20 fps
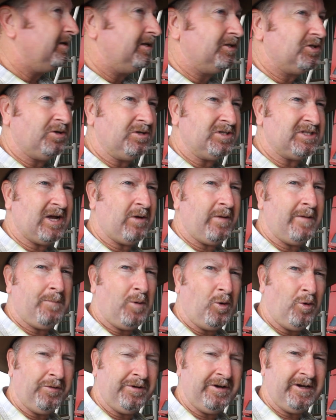It's also
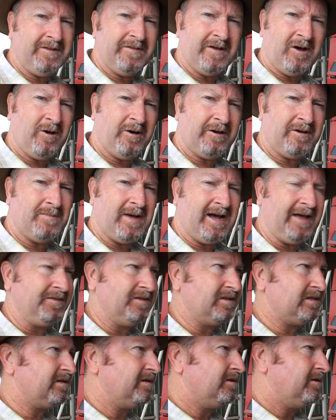important in the hotter
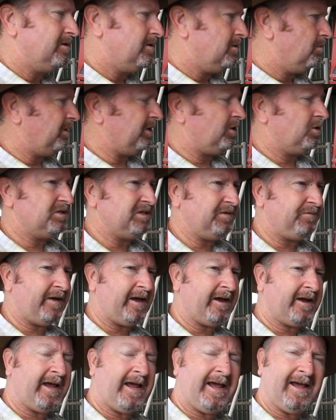months because if
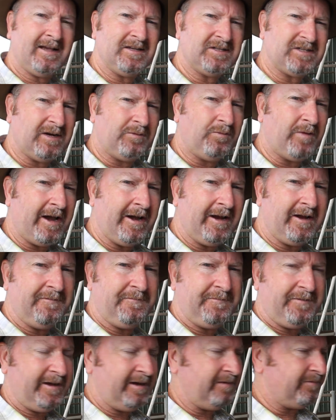our cows are running a
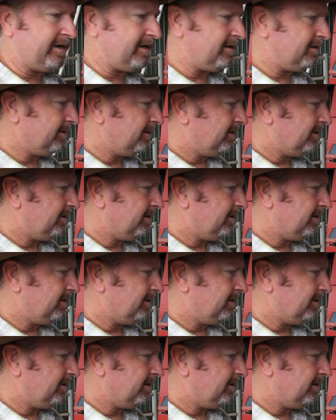fever,